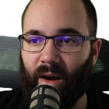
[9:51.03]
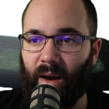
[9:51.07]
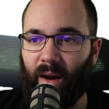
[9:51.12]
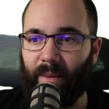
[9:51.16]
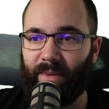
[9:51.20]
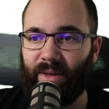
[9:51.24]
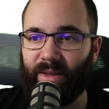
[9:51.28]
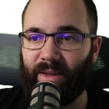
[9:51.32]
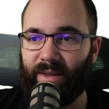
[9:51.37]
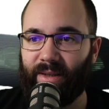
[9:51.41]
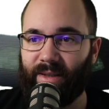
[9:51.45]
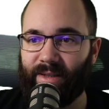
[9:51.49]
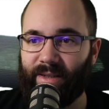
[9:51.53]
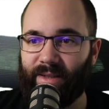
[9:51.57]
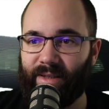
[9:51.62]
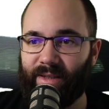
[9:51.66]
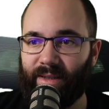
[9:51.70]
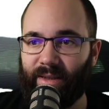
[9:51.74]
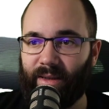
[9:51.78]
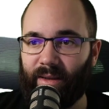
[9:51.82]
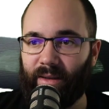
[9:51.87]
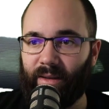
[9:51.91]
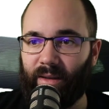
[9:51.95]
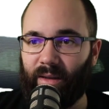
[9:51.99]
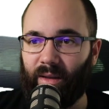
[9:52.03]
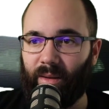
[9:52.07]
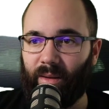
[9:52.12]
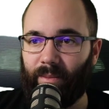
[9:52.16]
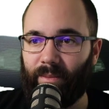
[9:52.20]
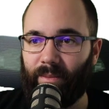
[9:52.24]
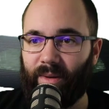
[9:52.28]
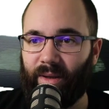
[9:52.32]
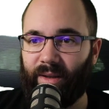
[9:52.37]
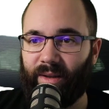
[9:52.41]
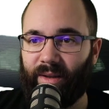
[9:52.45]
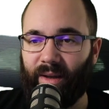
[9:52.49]
this a little
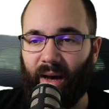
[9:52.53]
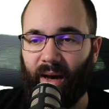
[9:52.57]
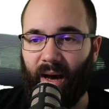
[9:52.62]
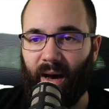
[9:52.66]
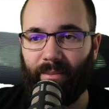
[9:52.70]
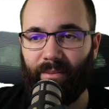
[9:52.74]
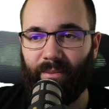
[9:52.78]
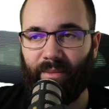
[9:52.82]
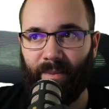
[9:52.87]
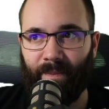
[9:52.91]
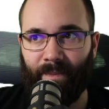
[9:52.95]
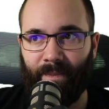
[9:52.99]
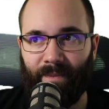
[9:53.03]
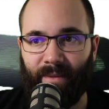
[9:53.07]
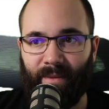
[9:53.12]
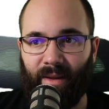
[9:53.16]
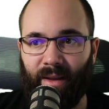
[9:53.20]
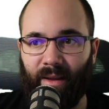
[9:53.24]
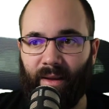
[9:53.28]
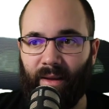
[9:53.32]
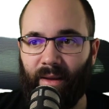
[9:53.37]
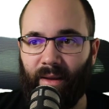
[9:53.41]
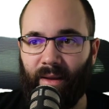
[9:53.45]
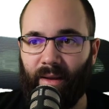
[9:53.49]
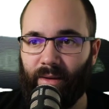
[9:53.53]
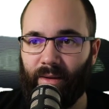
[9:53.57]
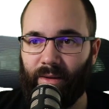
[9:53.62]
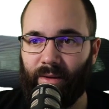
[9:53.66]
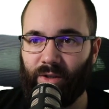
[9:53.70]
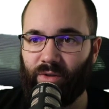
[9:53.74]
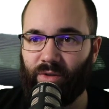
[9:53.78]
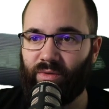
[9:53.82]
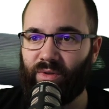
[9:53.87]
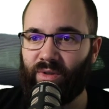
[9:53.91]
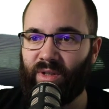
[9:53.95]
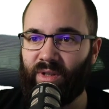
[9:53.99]
bit up,
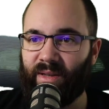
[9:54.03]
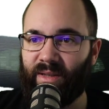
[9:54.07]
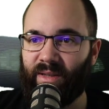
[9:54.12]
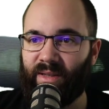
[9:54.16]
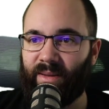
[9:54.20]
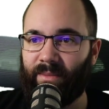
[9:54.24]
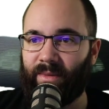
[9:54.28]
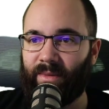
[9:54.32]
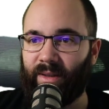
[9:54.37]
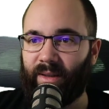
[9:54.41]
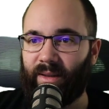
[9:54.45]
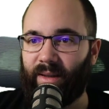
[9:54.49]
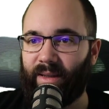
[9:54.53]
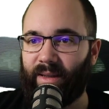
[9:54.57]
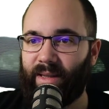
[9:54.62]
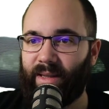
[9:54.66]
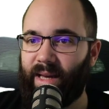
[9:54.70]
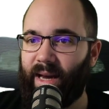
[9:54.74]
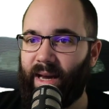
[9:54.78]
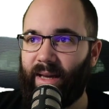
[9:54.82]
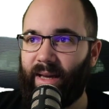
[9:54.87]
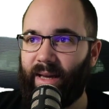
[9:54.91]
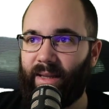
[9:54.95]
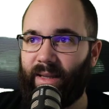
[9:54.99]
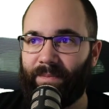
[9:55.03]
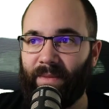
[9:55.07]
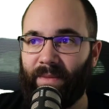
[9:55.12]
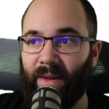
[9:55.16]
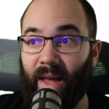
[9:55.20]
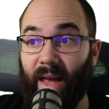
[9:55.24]
so something like that.